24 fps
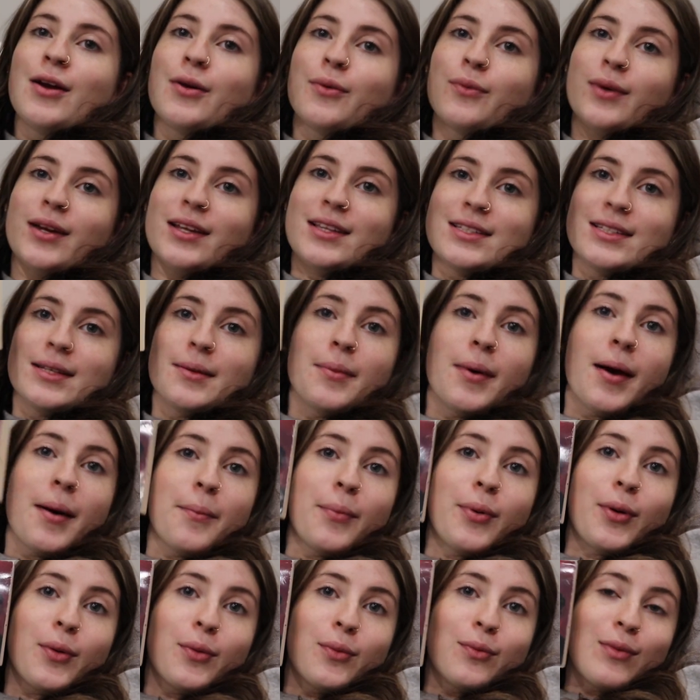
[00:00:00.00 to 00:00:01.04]
read some
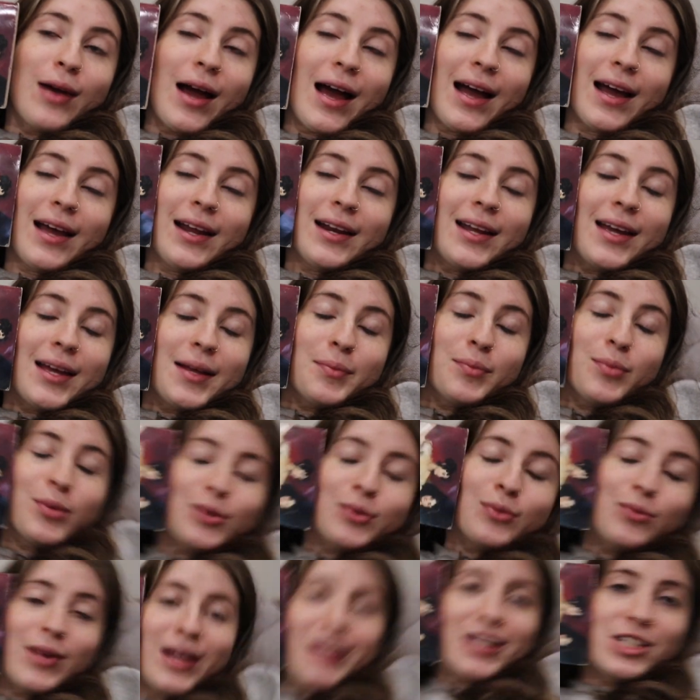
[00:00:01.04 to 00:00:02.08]
Pride and
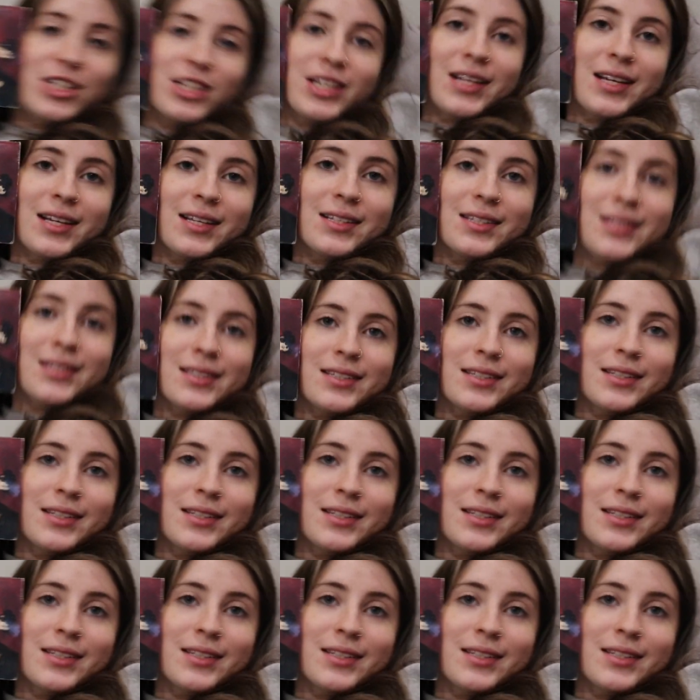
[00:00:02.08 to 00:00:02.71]
Prejudice.